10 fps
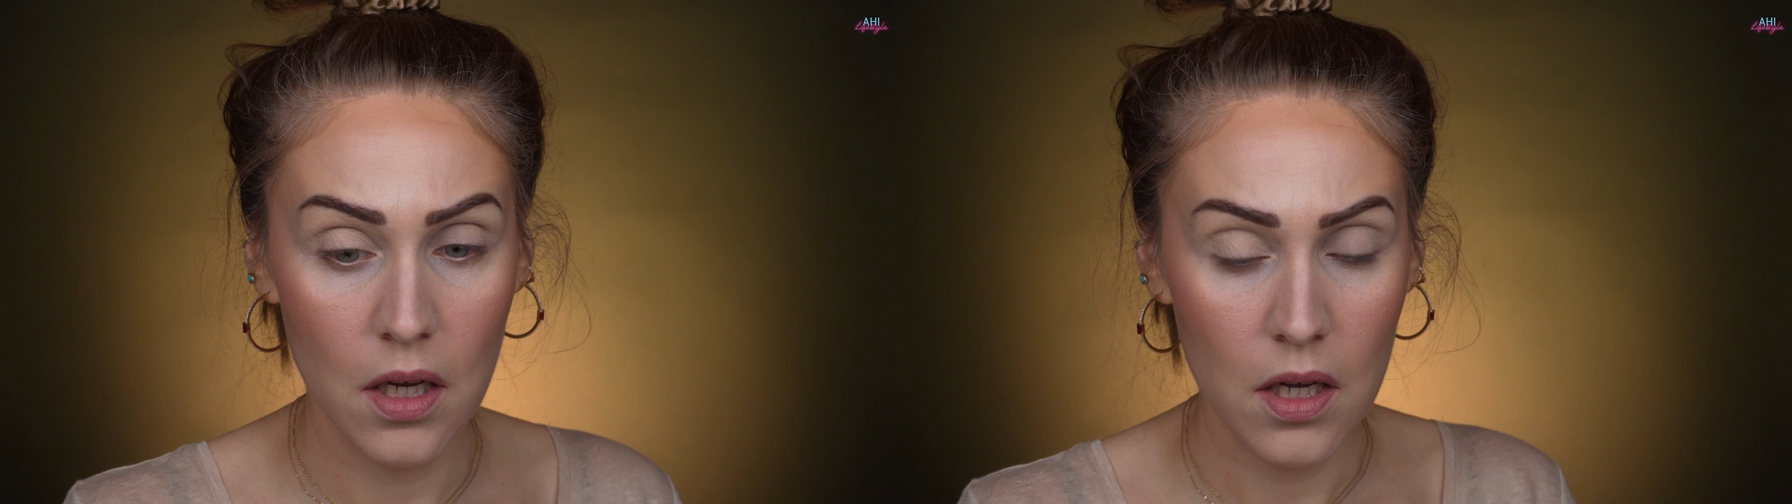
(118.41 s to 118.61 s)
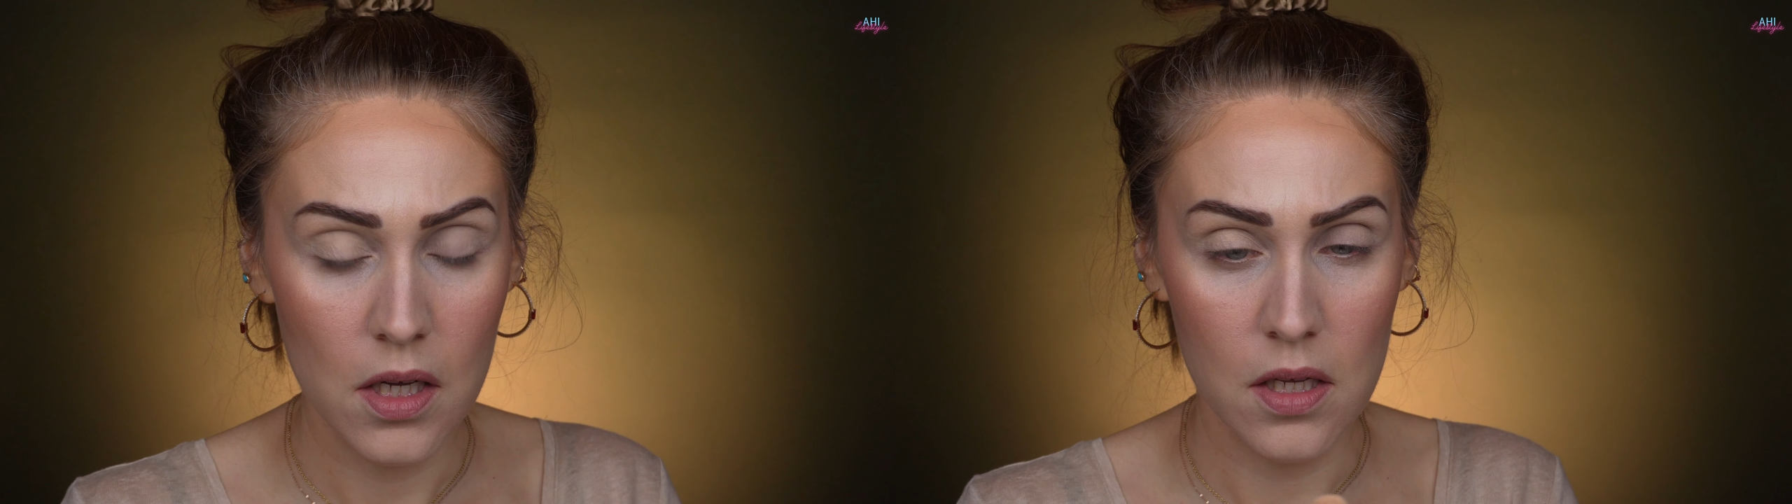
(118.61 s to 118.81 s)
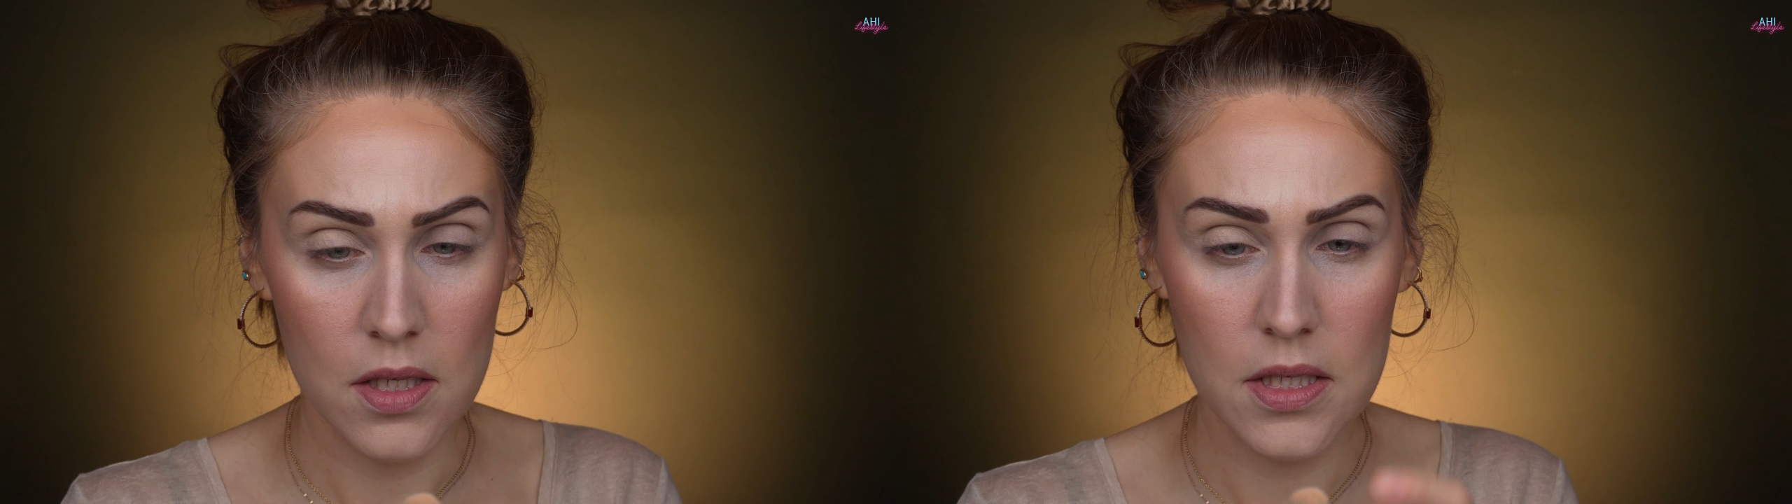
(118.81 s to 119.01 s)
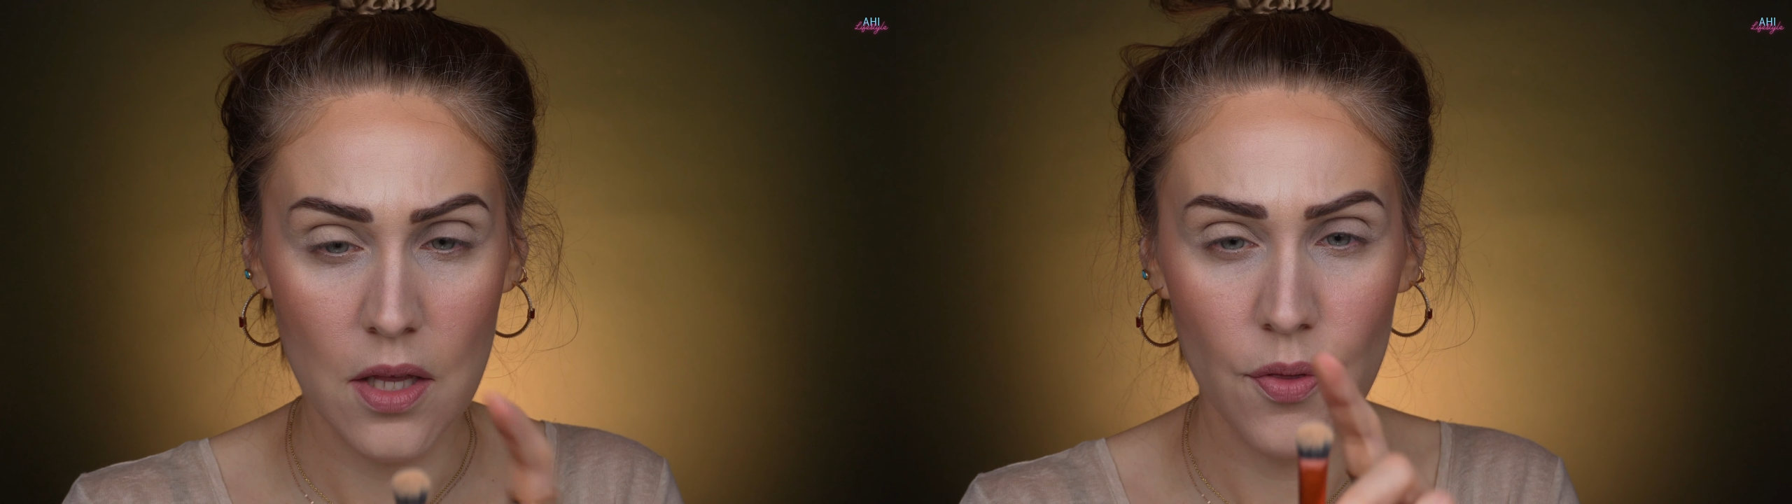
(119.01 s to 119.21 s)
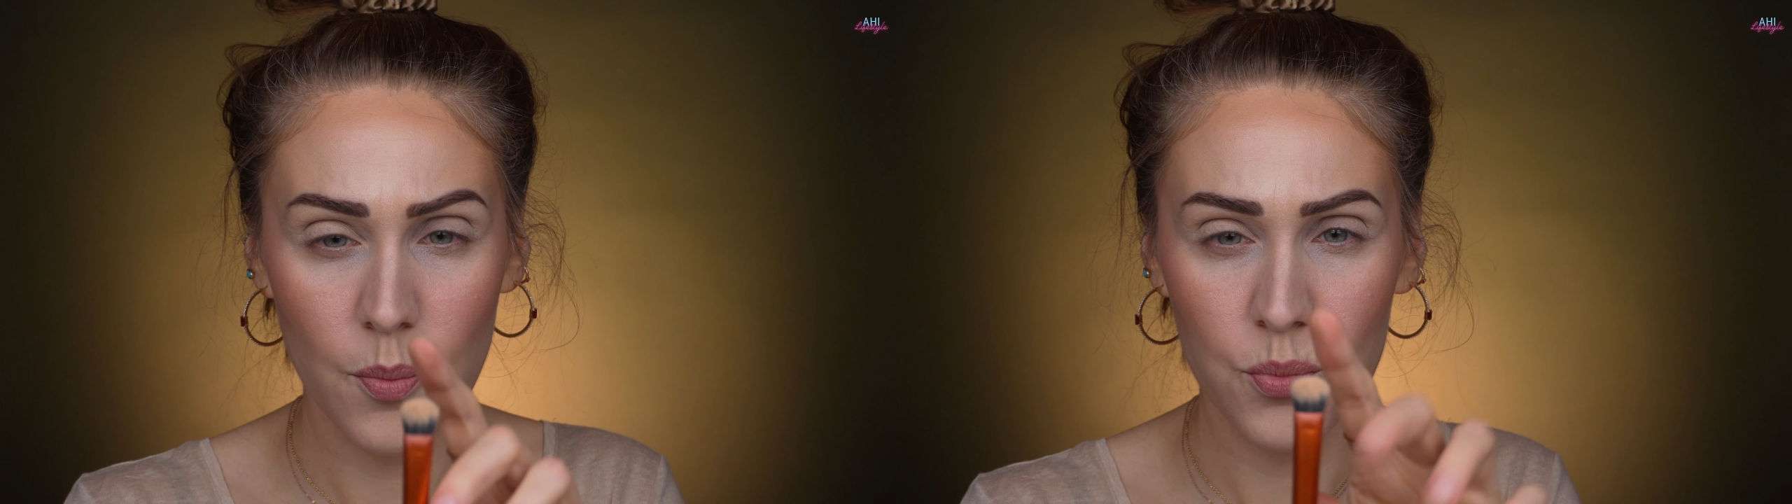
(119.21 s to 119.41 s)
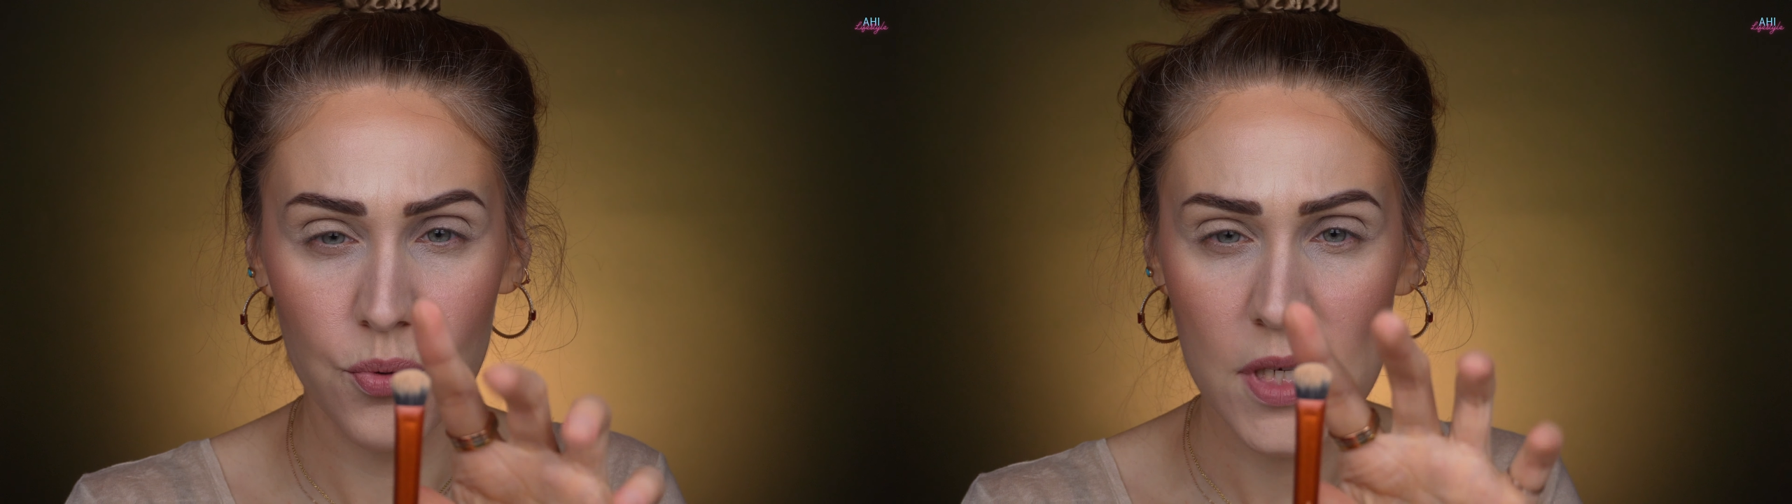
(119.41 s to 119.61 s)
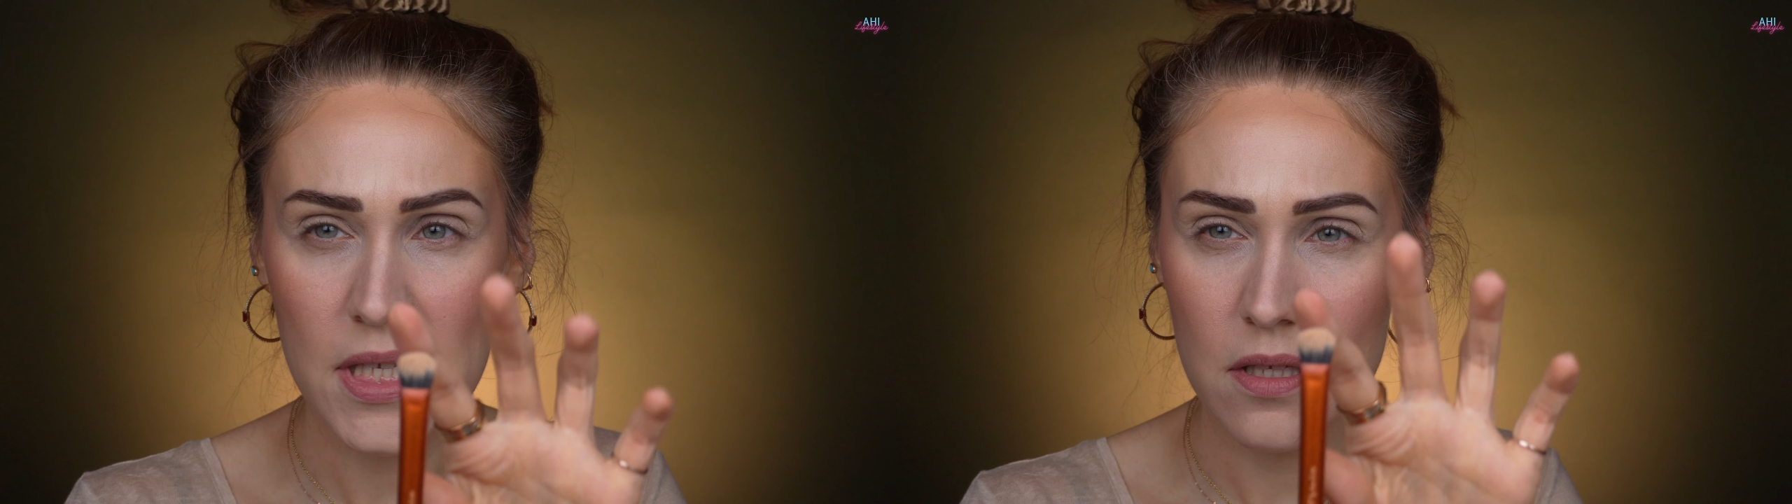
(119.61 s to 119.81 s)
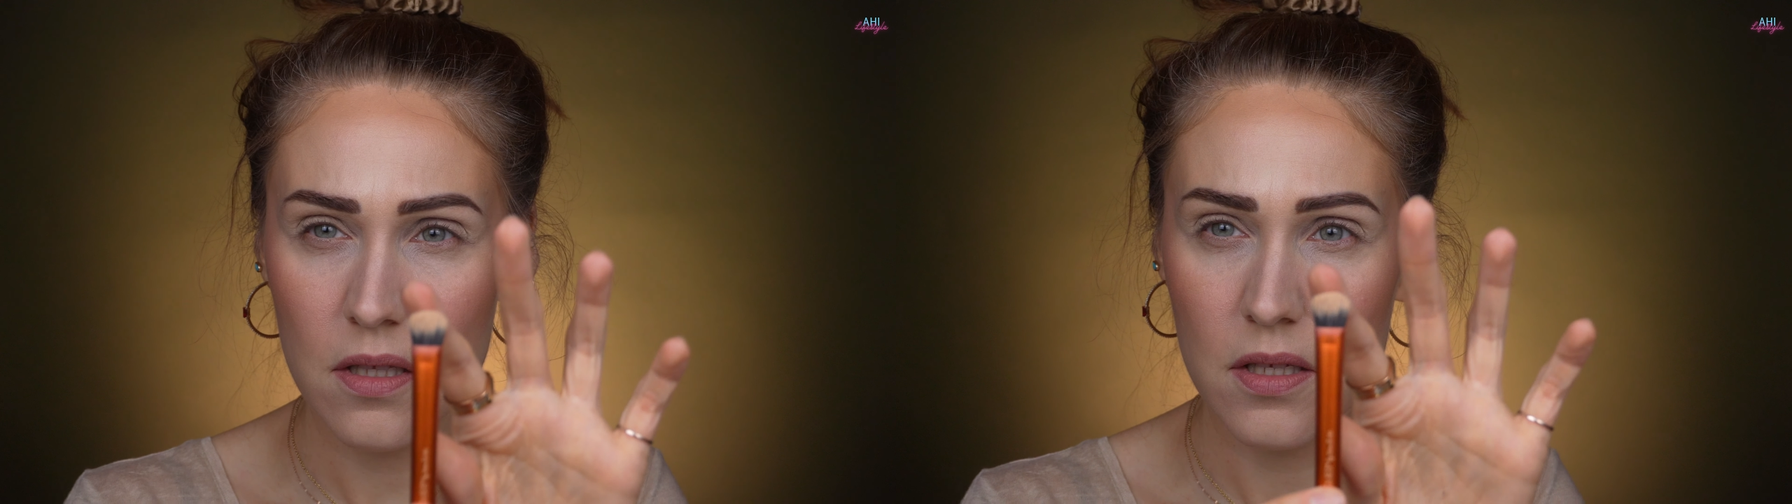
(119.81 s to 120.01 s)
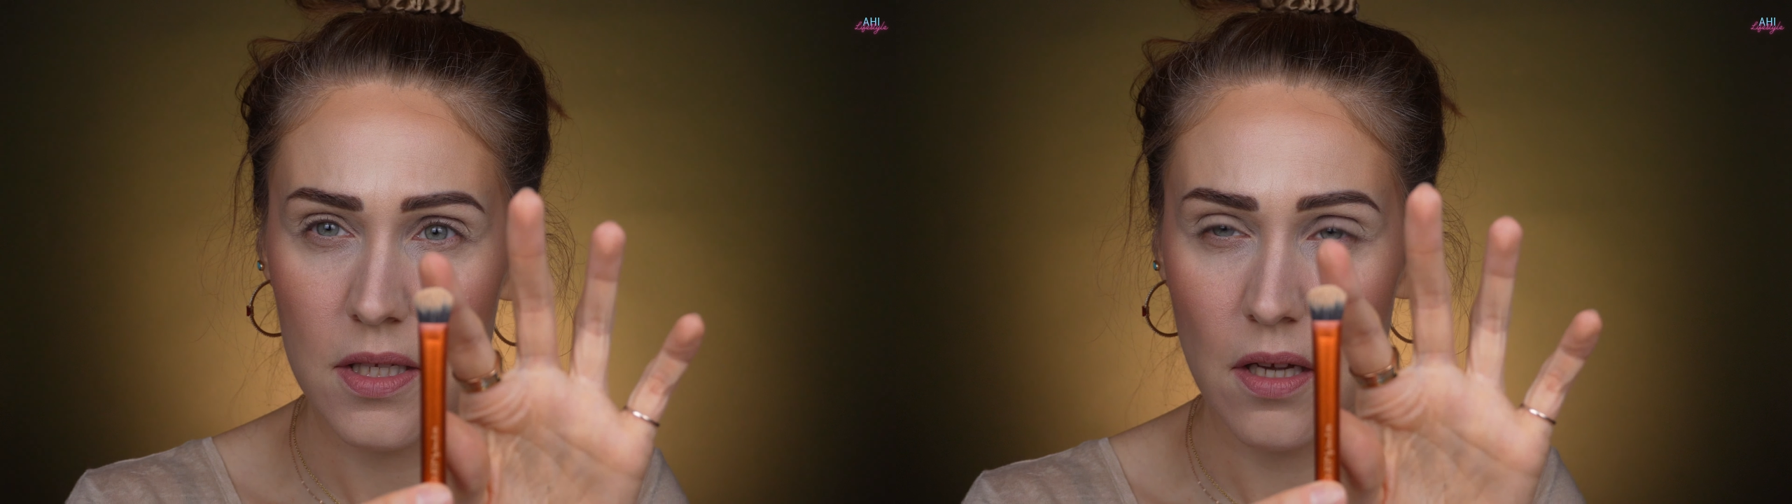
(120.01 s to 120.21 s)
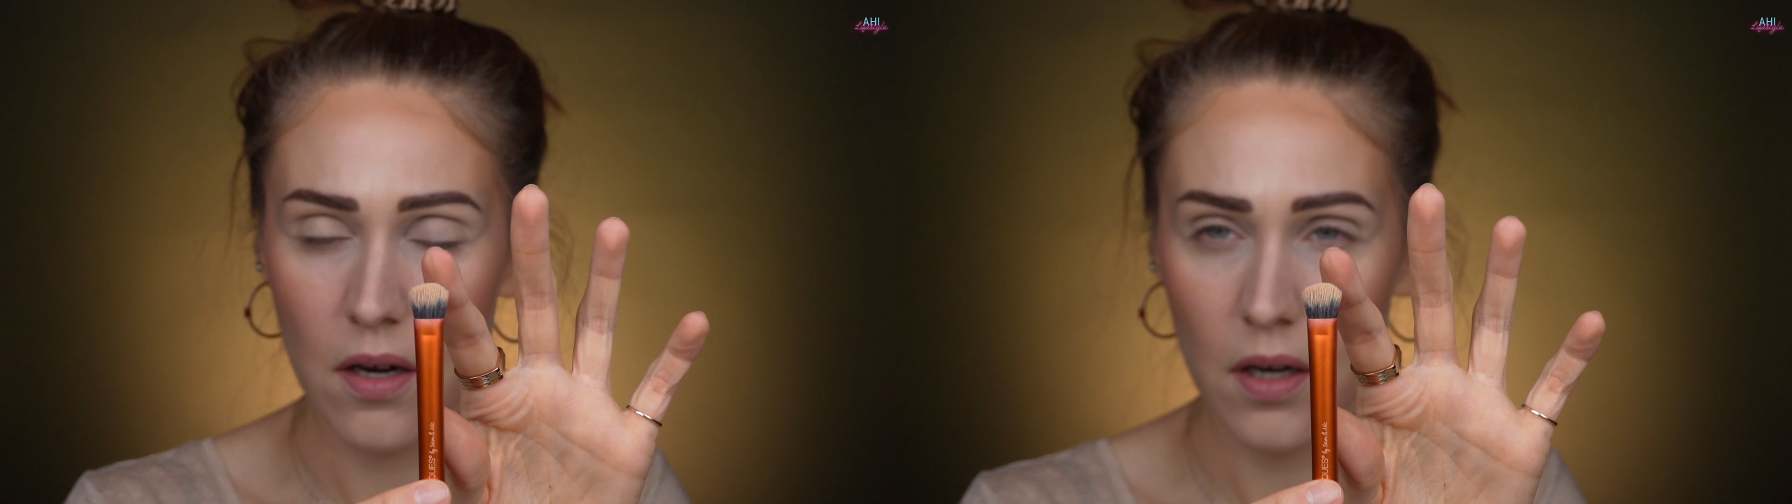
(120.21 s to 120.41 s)
because the
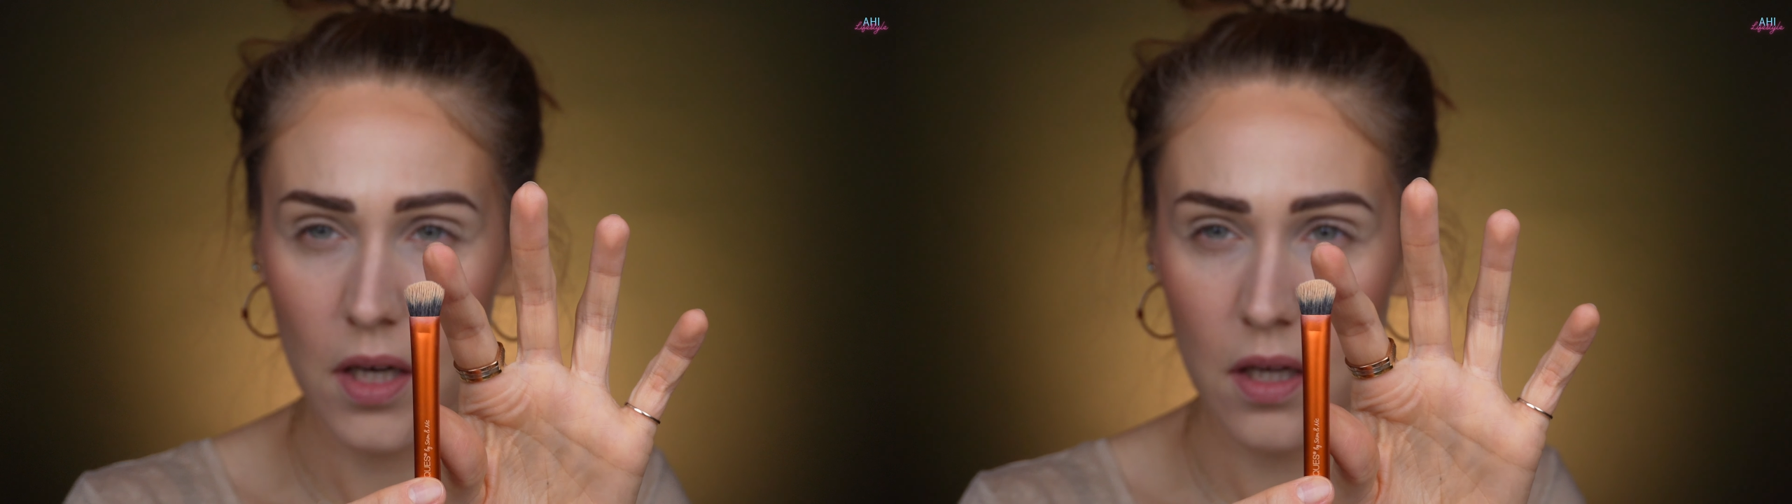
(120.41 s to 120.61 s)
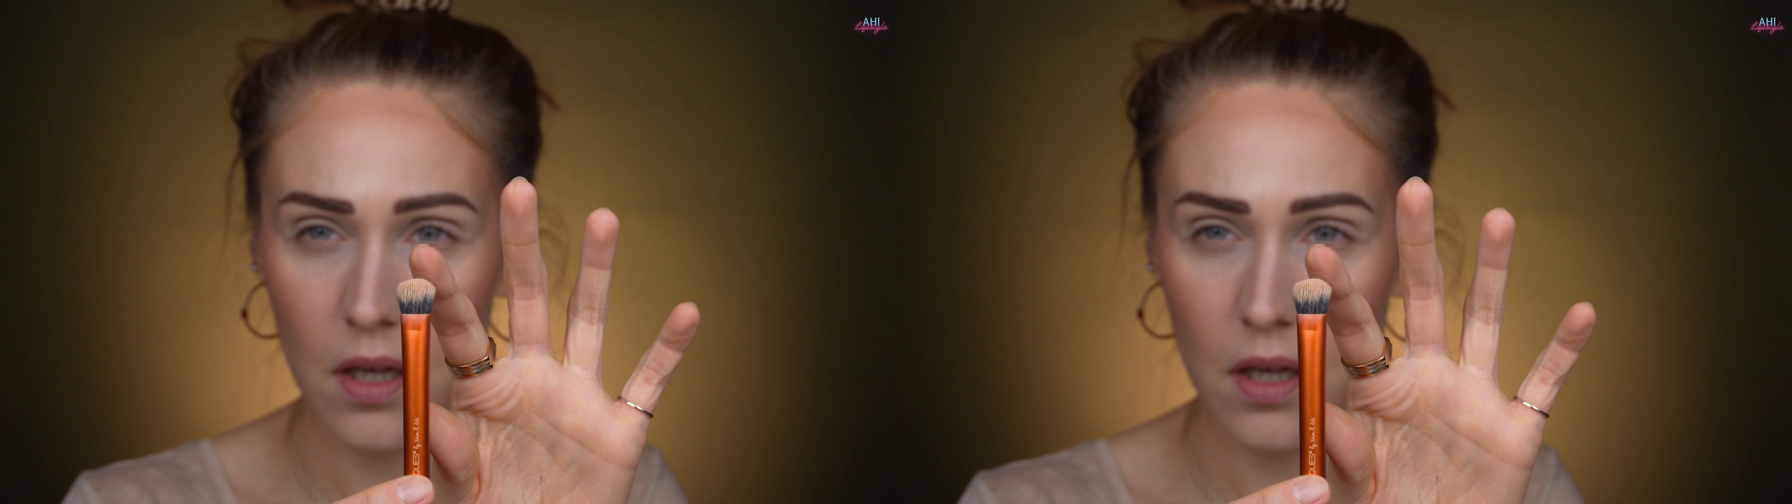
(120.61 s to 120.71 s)
bristles are